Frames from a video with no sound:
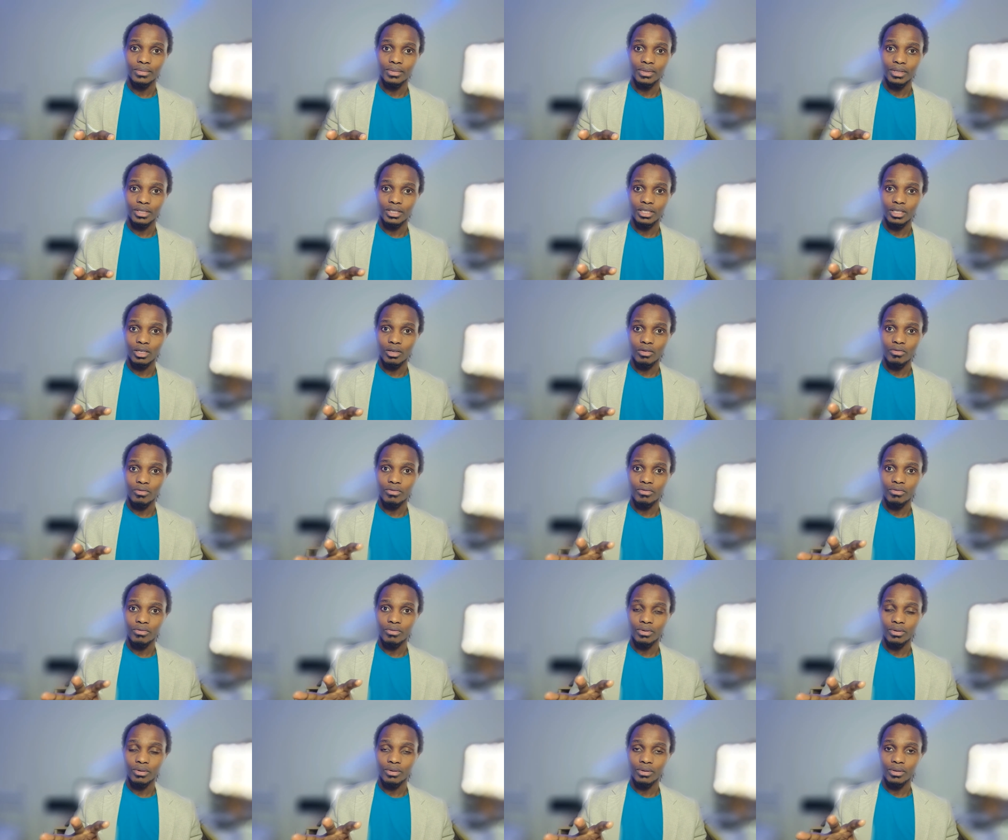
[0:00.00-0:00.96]
instead of
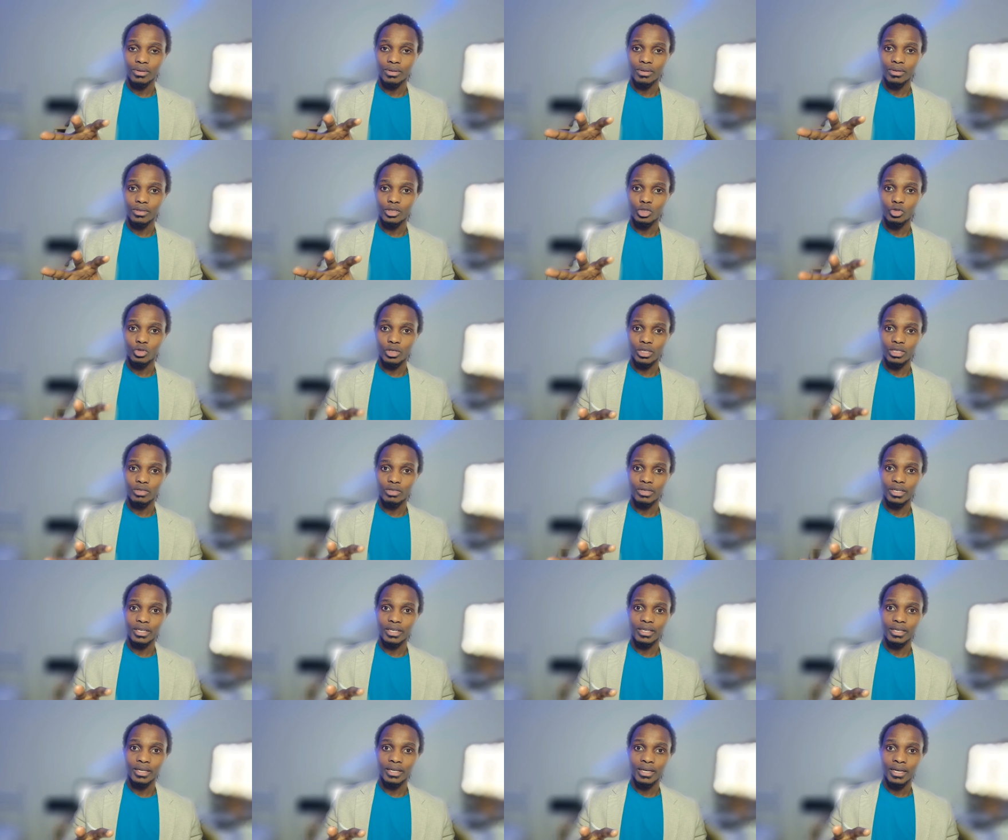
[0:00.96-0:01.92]

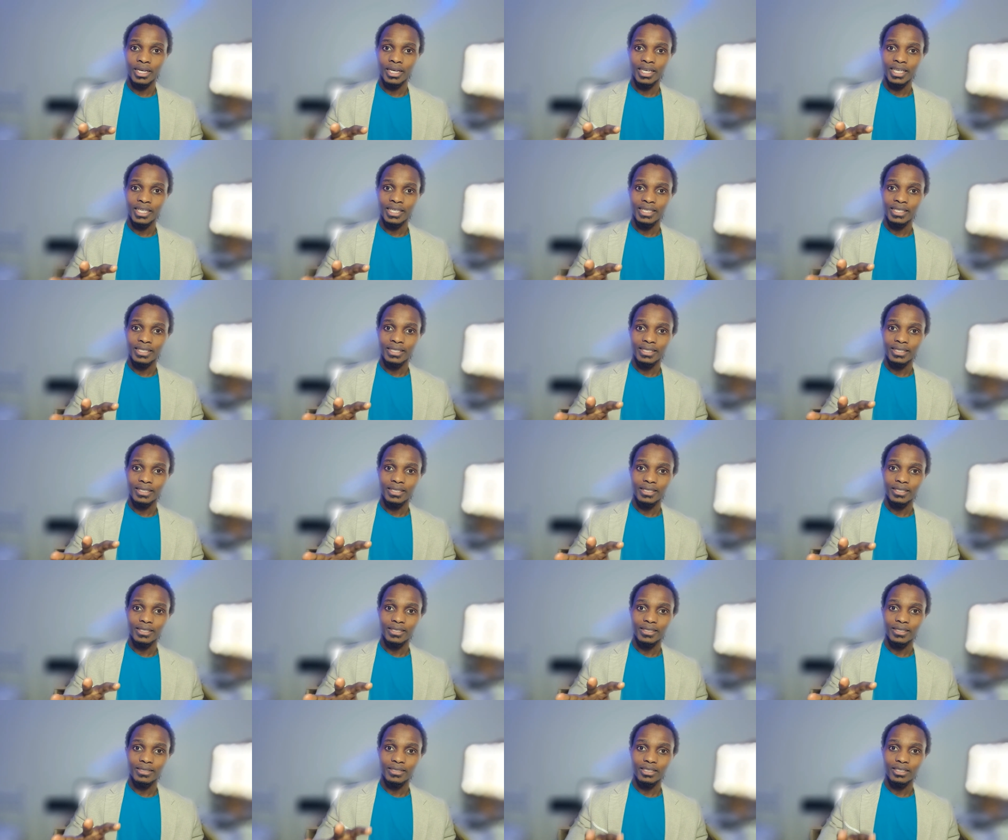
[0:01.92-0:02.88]
triggering
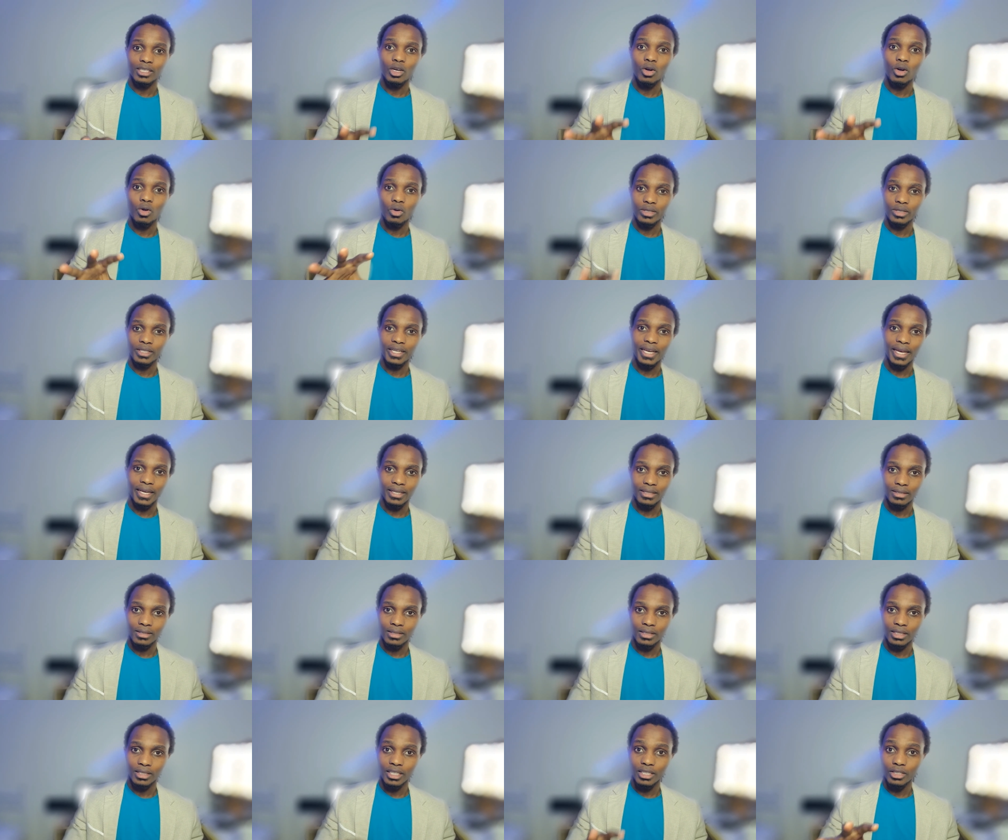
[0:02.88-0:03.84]
the cortex,
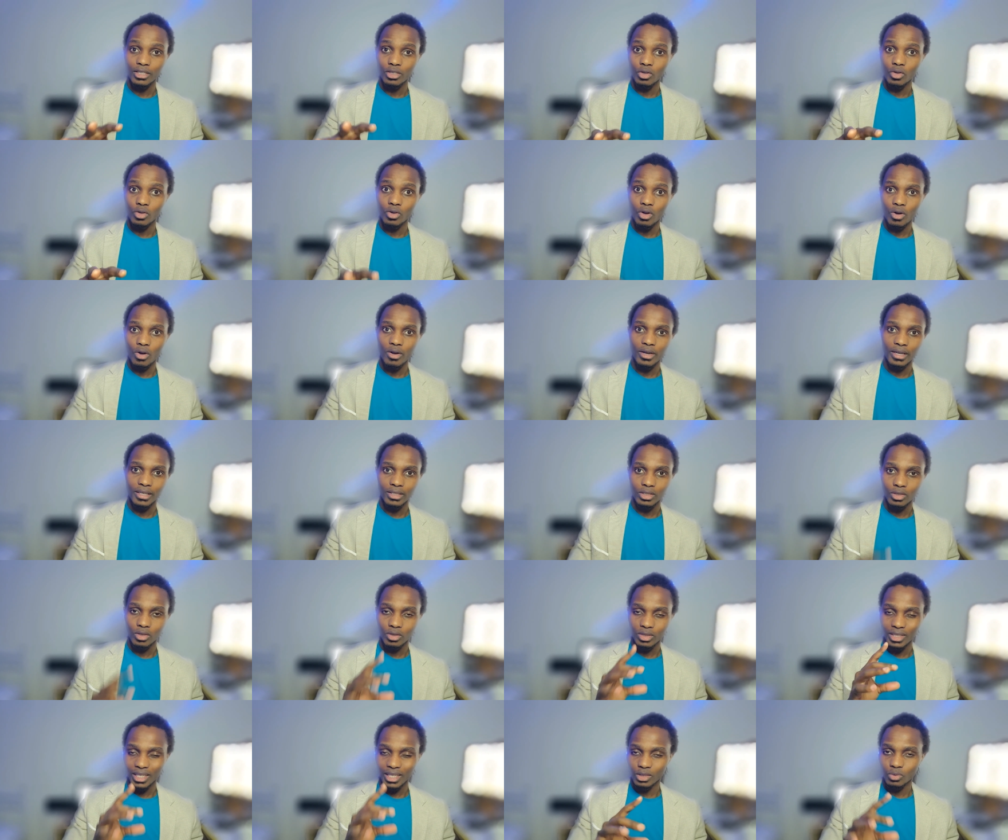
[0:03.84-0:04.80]
the neocortex,
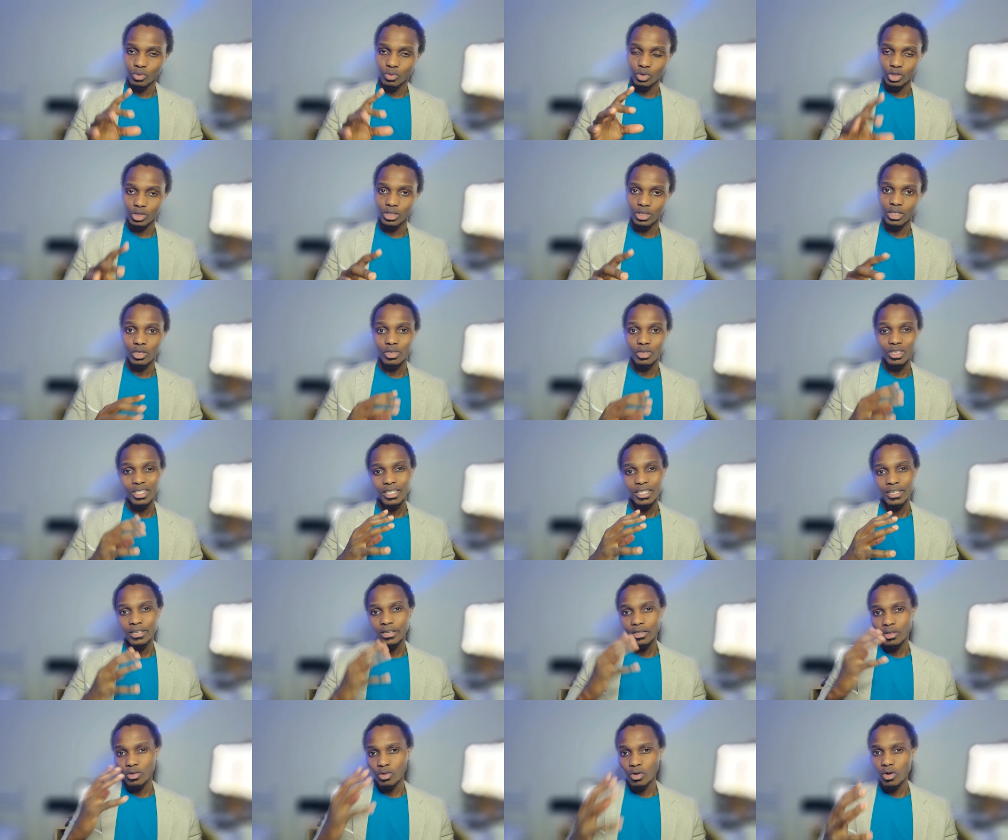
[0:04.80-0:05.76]
because that's what you need. You need the
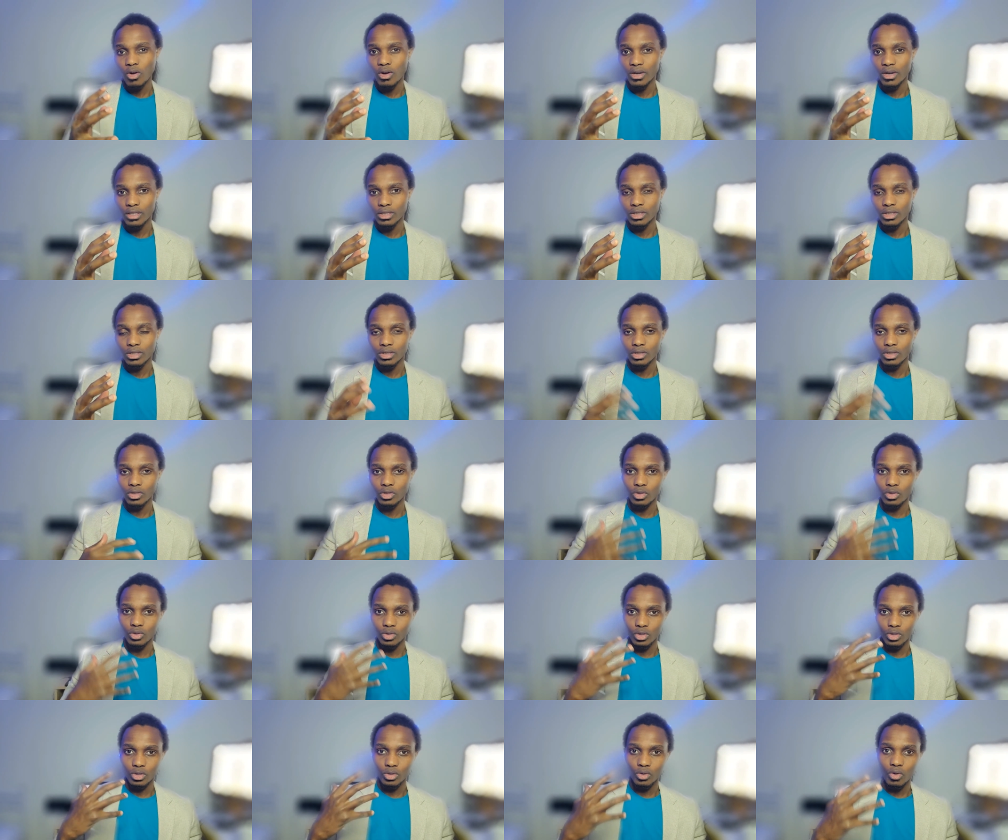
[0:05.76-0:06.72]
neocortex.
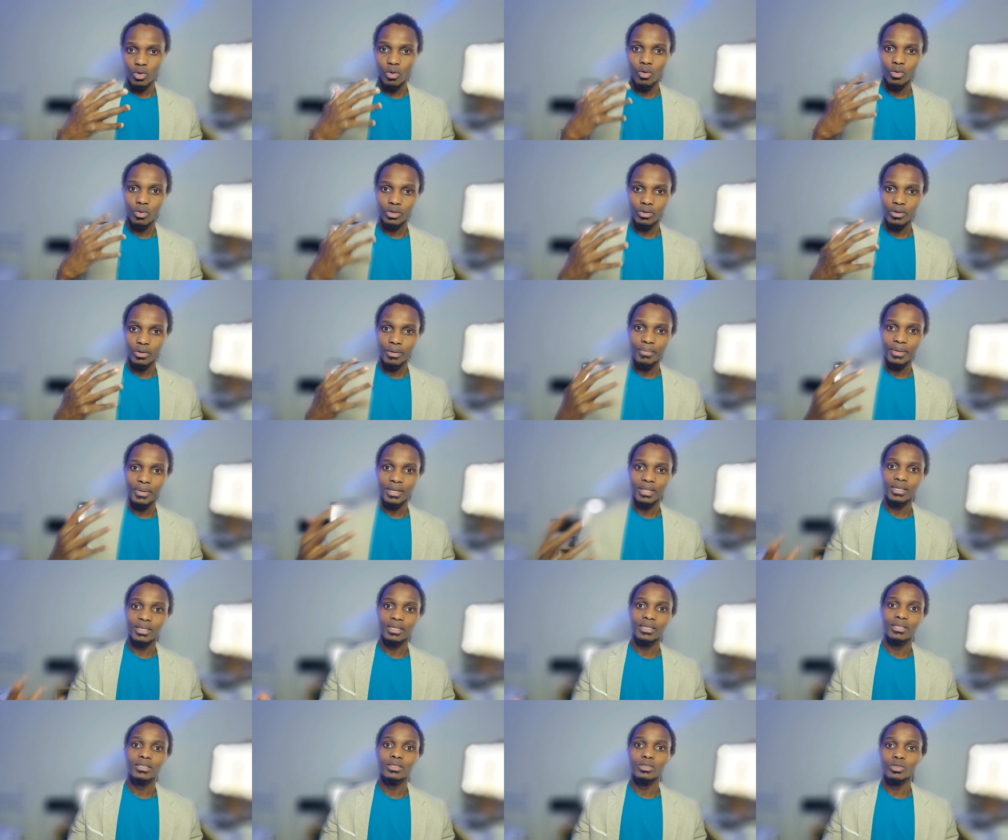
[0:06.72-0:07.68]
Use all your
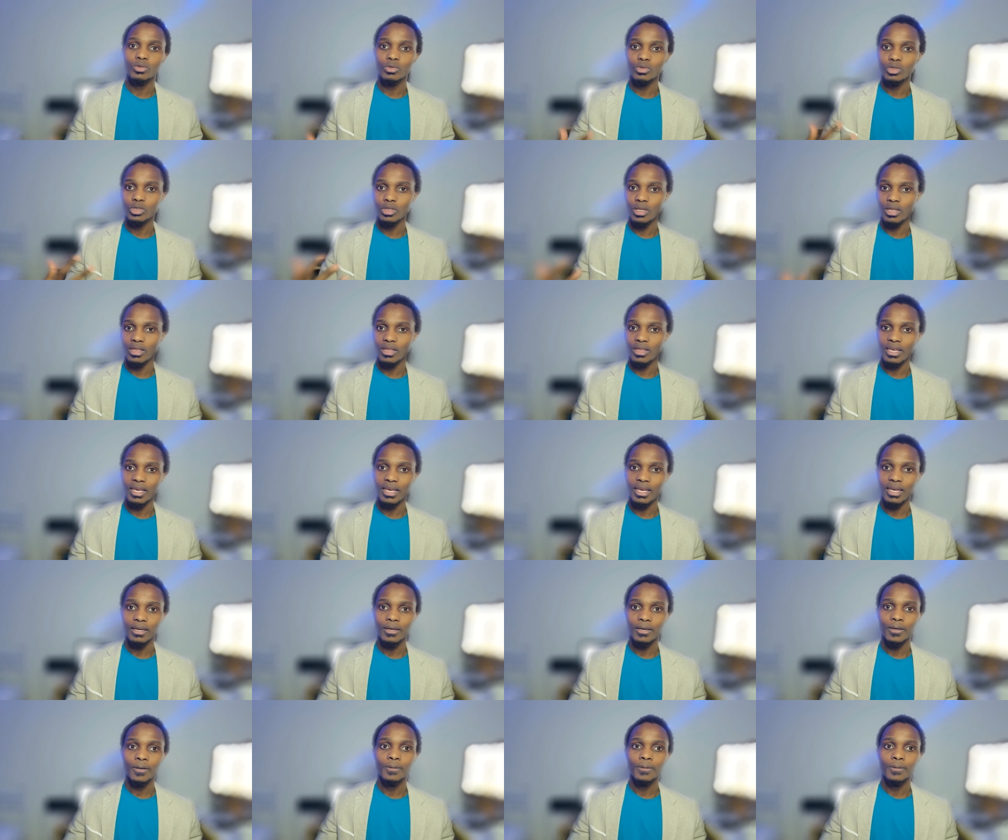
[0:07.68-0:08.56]
abilities to think